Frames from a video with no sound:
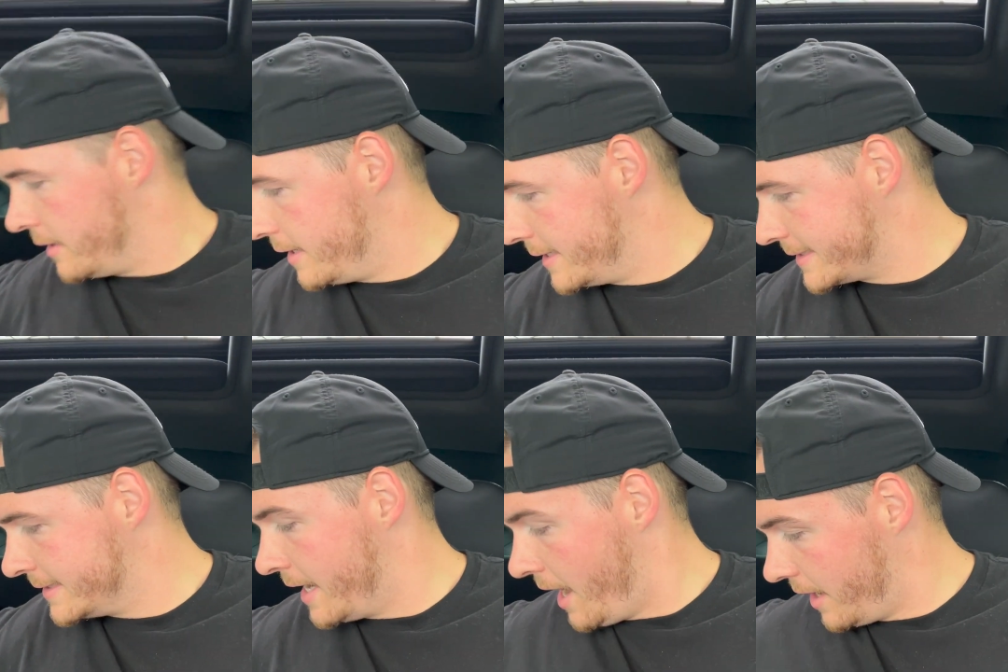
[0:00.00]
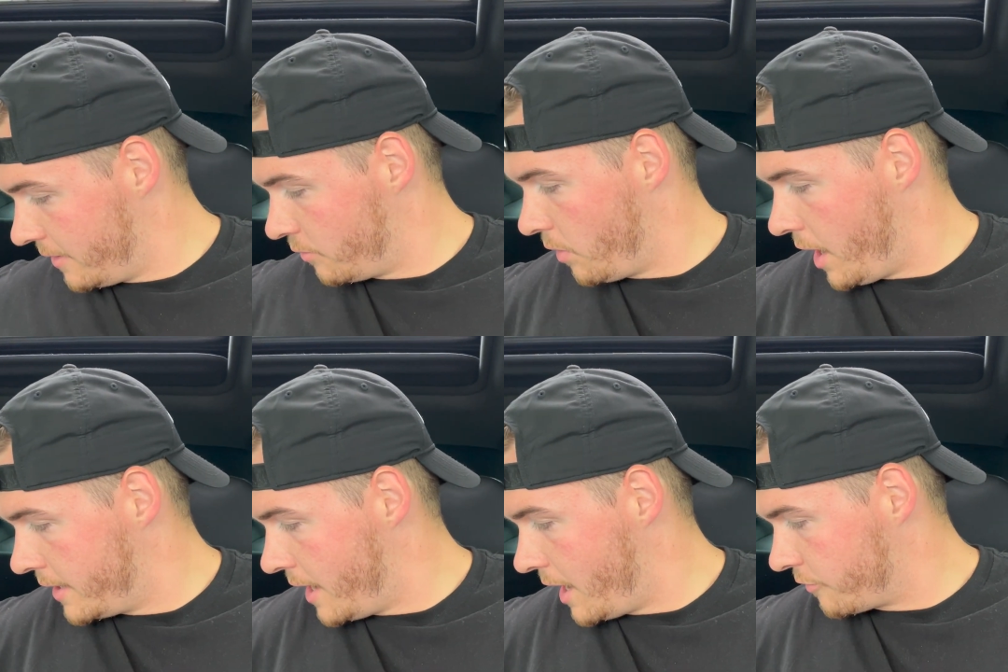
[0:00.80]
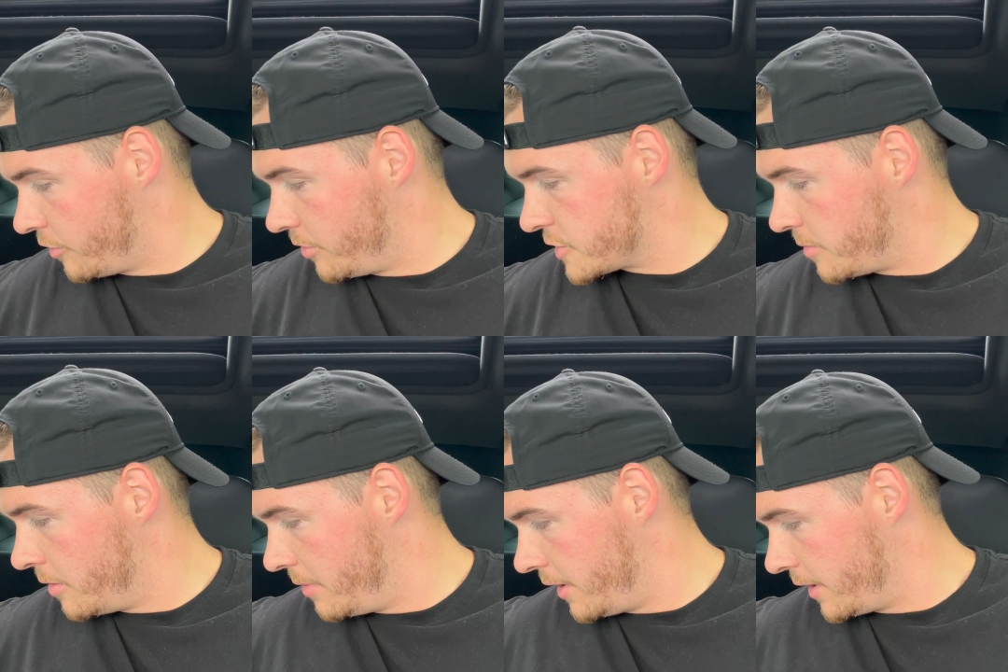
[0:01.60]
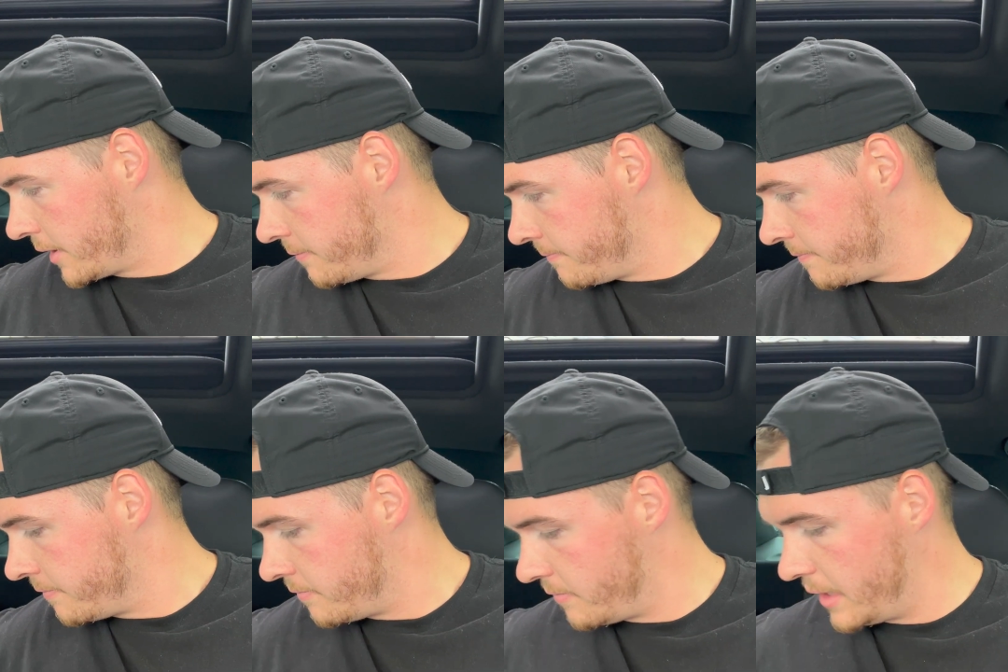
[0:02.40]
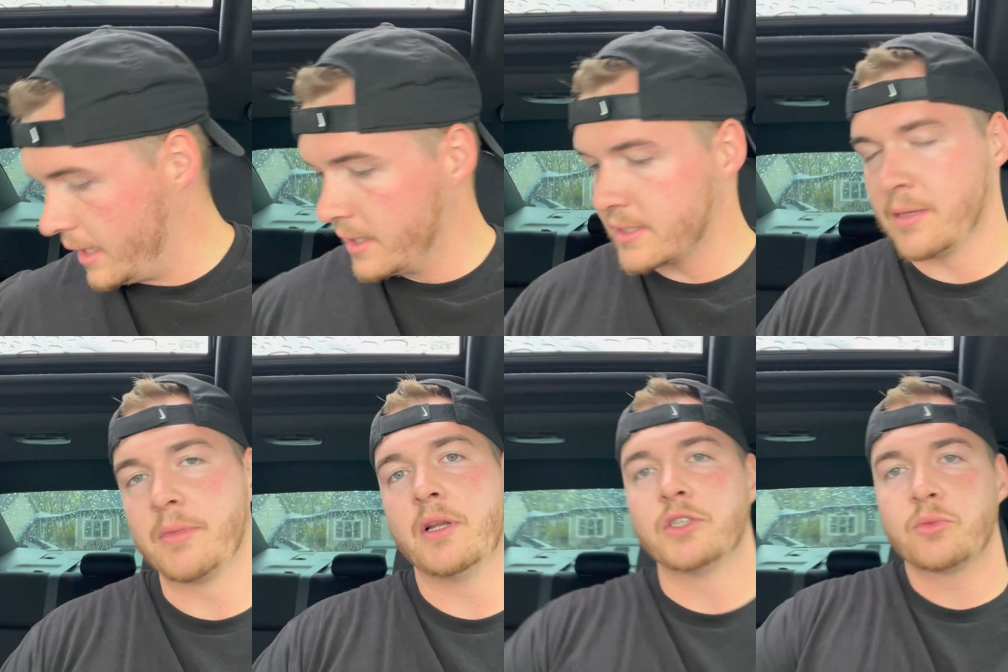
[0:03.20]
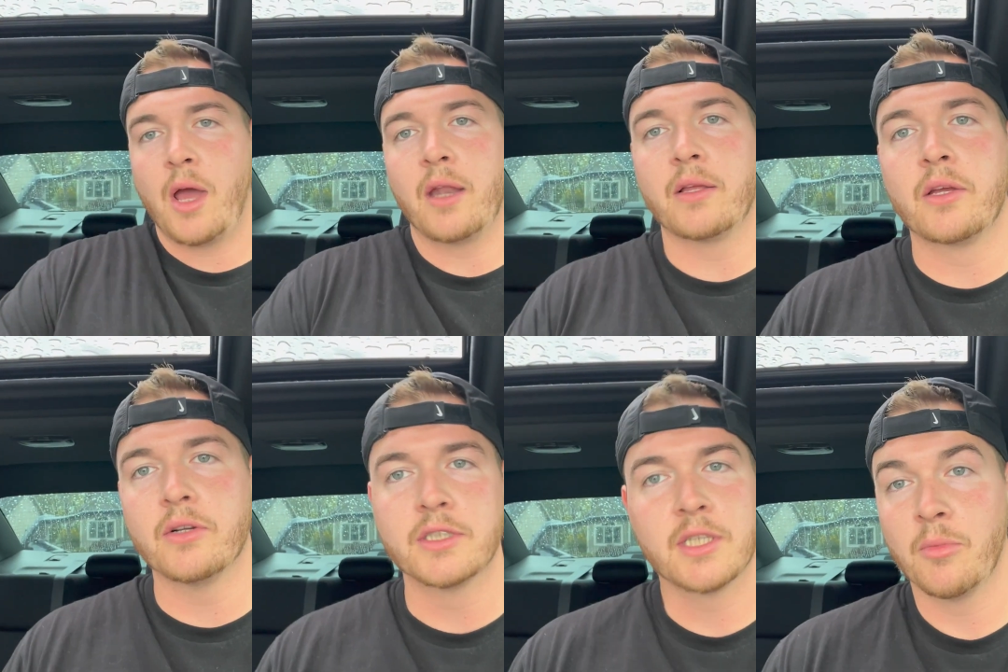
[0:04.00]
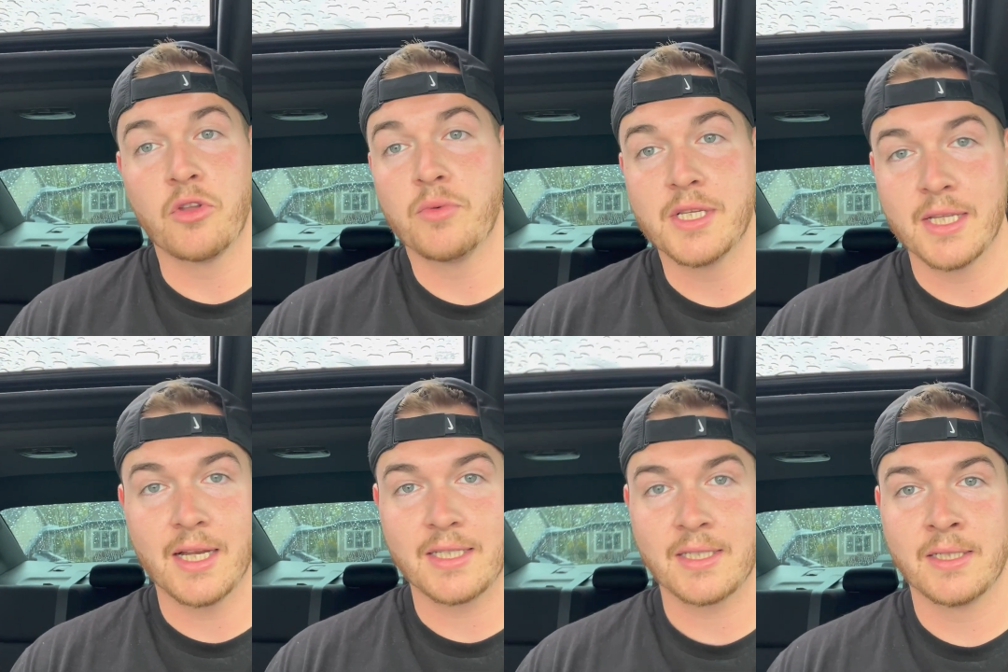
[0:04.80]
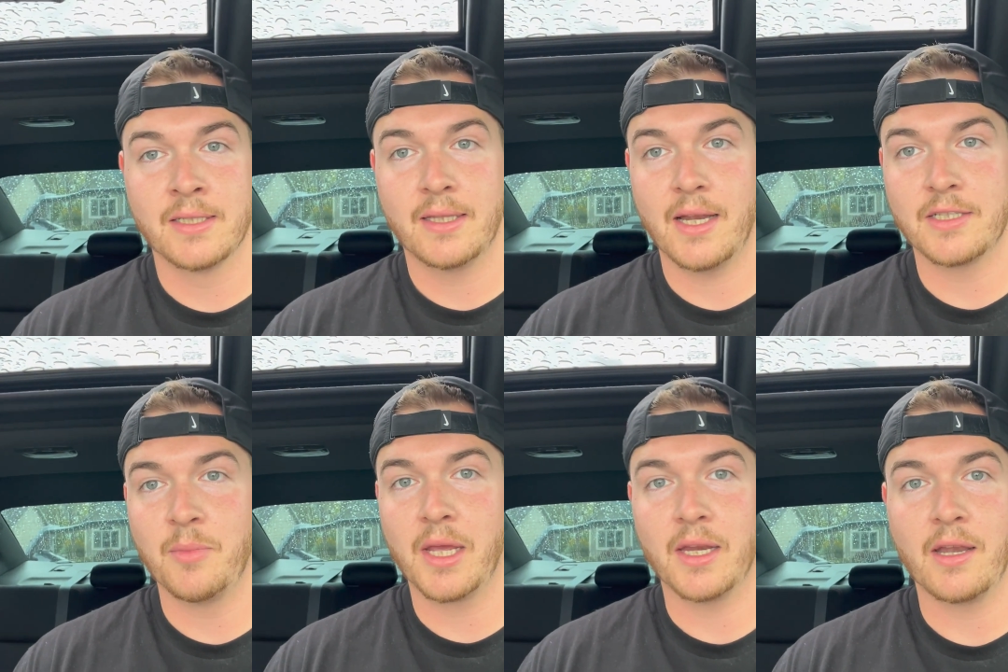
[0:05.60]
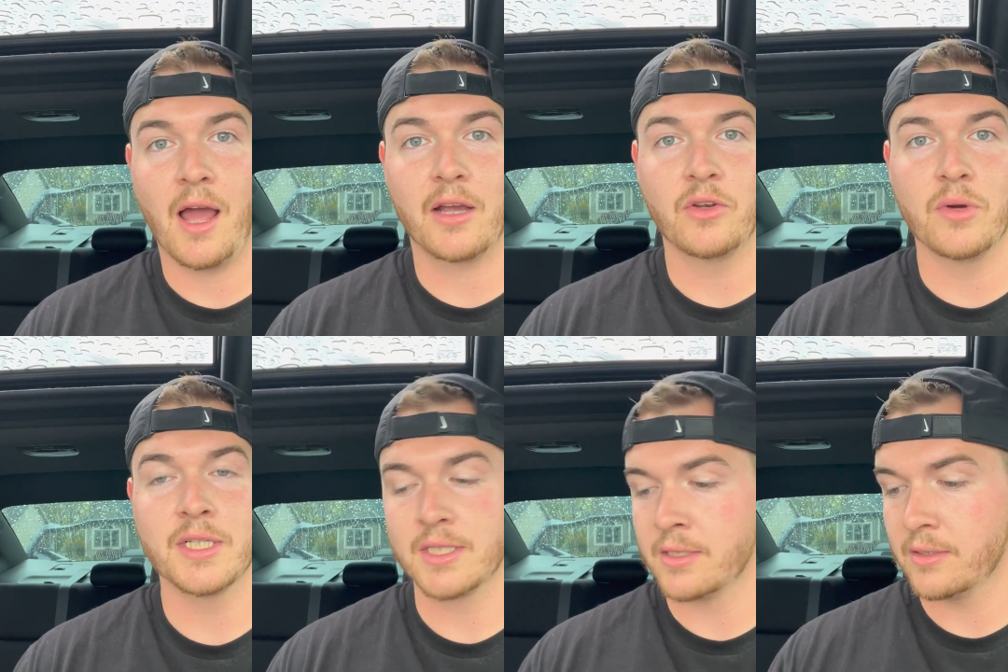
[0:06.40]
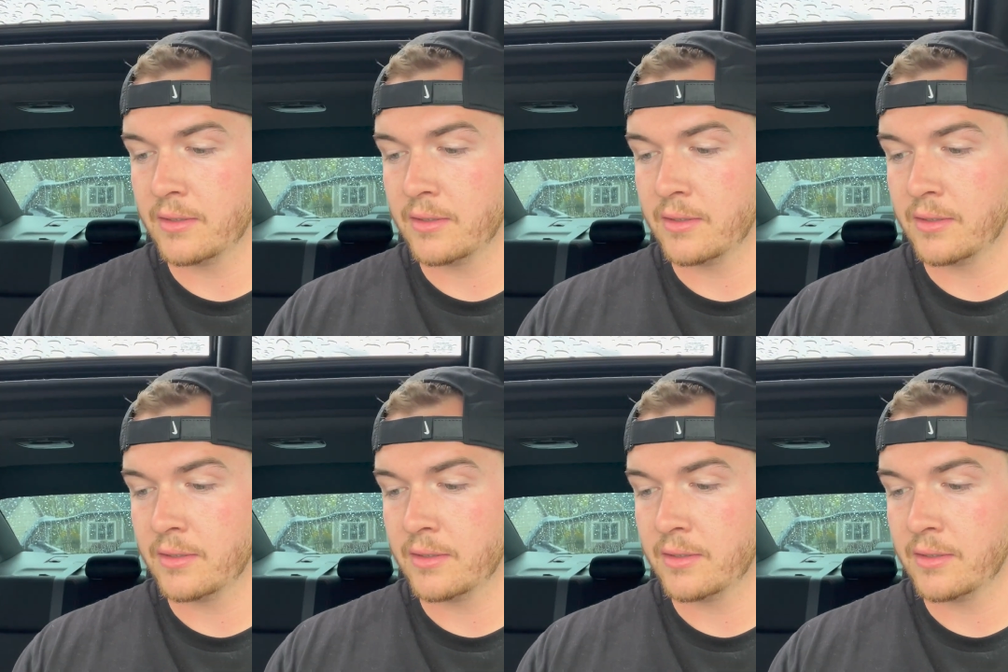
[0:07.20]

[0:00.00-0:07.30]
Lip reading: it's not rod knock from a spun bearing, and it's something else rattling, or some other reason that it's making a knock noise,